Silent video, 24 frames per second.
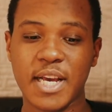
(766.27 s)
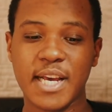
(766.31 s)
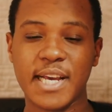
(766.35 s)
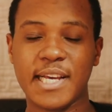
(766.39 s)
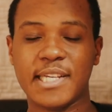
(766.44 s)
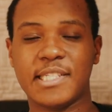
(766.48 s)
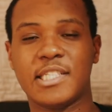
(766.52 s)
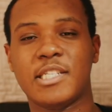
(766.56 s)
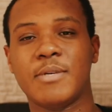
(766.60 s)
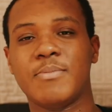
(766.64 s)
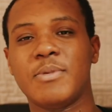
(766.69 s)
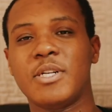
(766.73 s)

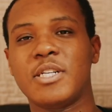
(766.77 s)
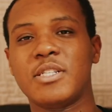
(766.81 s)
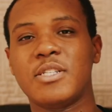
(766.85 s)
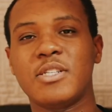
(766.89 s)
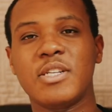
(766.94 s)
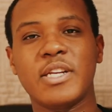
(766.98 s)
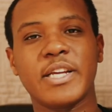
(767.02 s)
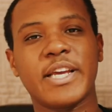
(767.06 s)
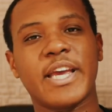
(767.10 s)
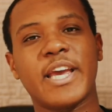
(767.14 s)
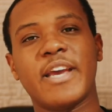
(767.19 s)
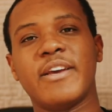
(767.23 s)
It's similar to
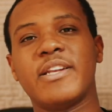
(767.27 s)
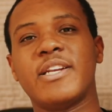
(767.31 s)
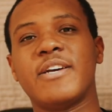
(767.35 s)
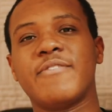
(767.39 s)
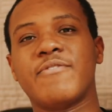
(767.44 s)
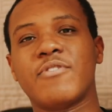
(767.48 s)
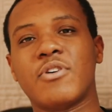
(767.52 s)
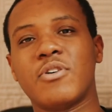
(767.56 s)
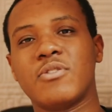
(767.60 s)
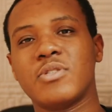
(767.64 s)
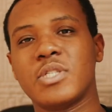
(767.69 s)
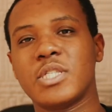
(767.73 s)
the
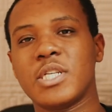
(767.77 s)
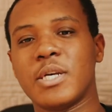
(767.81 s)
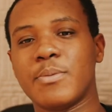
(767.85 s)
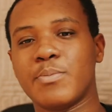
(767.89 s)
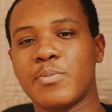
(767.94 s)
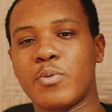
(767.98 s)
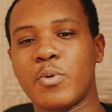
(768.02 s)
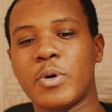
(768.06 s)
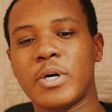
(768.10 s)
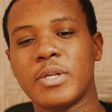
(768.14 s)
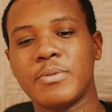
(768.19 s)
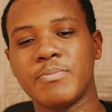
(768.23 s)
K&F
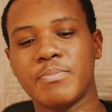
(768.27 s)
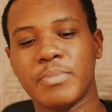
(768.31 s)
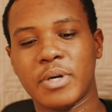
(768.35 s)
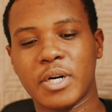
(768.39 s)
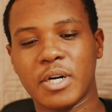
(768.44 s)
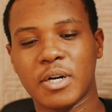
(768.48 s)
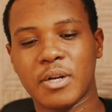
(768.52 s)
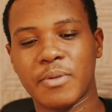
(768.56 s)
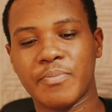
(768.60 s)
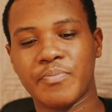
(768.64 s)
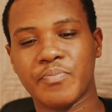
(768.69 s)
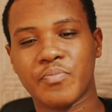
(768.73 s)
Concept one,
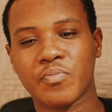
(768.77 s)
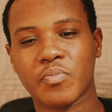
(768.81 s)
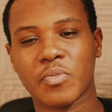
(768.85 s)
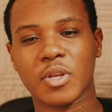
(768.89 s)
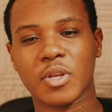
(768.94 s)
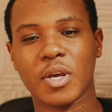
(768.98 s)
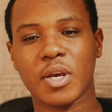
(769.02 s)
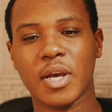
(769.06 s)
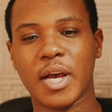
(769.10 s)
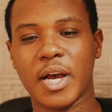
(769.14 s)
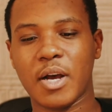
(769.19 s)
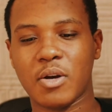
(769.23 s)
but
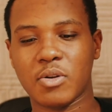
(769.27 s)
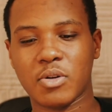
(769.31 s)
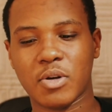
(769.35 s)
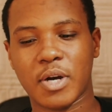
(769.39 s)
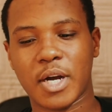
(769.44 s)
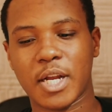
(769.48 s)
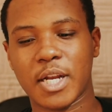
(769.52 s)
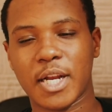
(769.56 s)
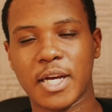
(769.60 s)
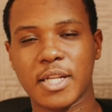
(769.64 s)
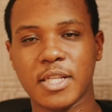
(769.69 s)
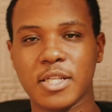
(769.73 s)
I don't know. I
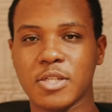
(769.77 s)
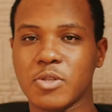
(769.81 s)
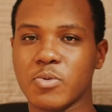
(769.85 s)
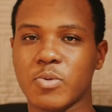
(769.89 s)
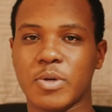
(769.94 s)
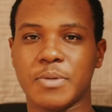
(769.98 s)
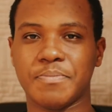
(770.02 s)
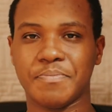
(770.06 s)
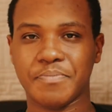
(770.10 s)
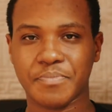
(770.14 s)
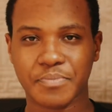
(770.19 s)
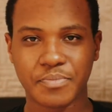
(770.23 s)
like this
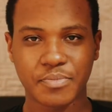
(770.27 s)
one.